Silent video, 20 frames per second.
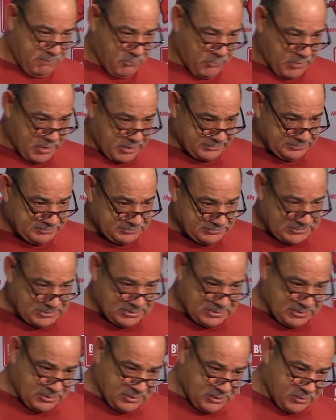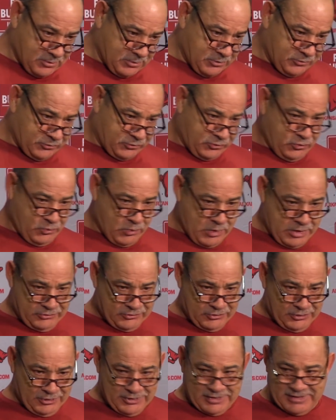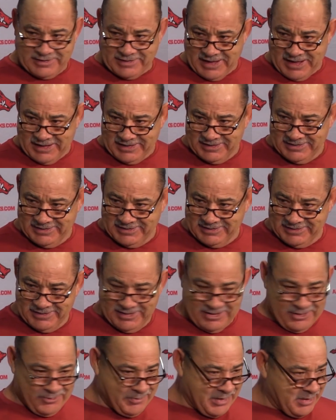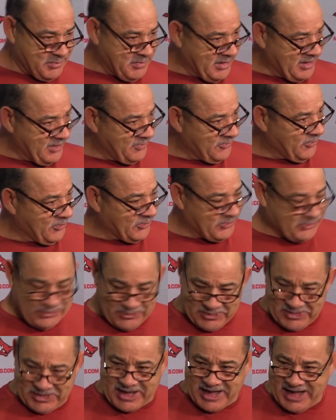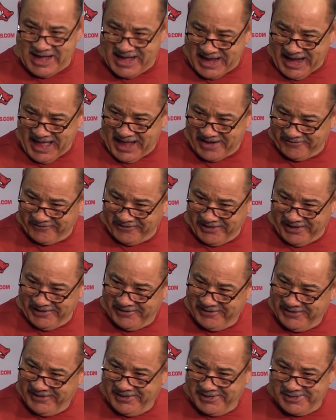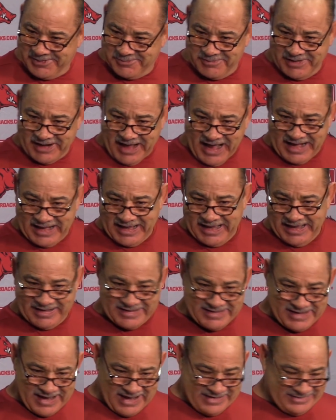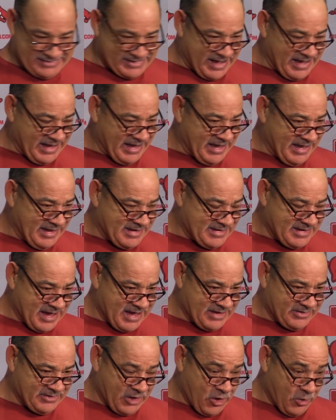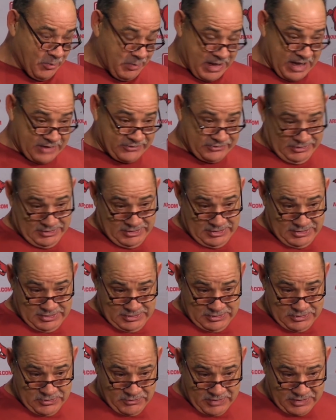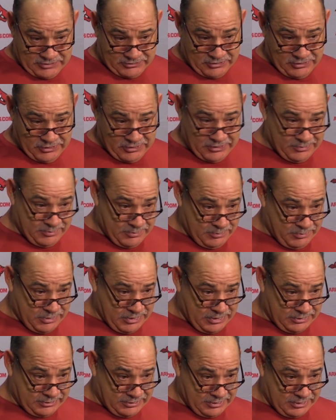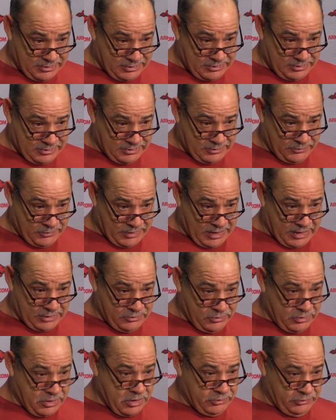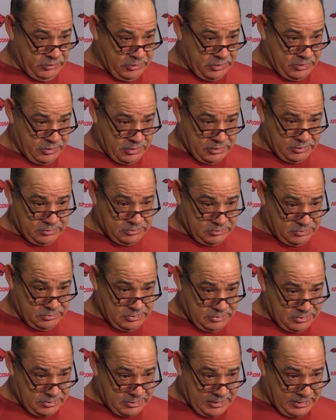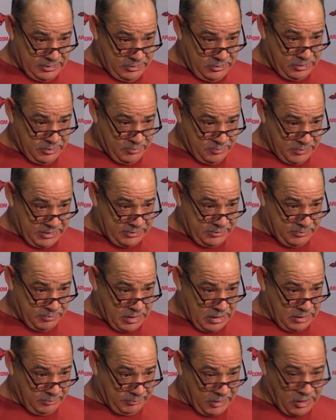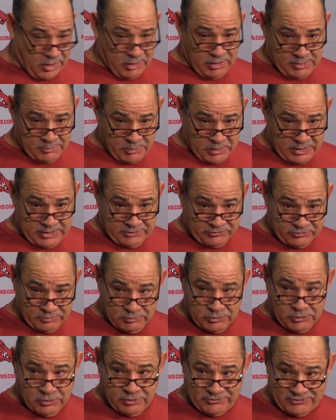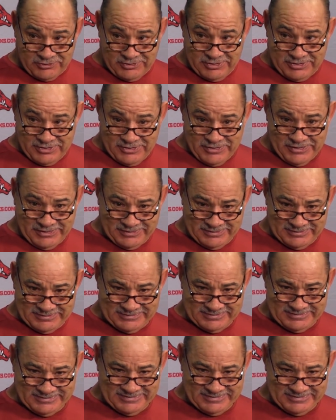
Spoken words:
Well, there's two ways to look at that. Maybe he didn't want to shoot the gun. I don't know. But I didn't get a chance. I didn't get a chance to go. But that's, that's good. But when I do go deer hunting, you can bet your bottom dollar I'm going to have some bullets in the gun.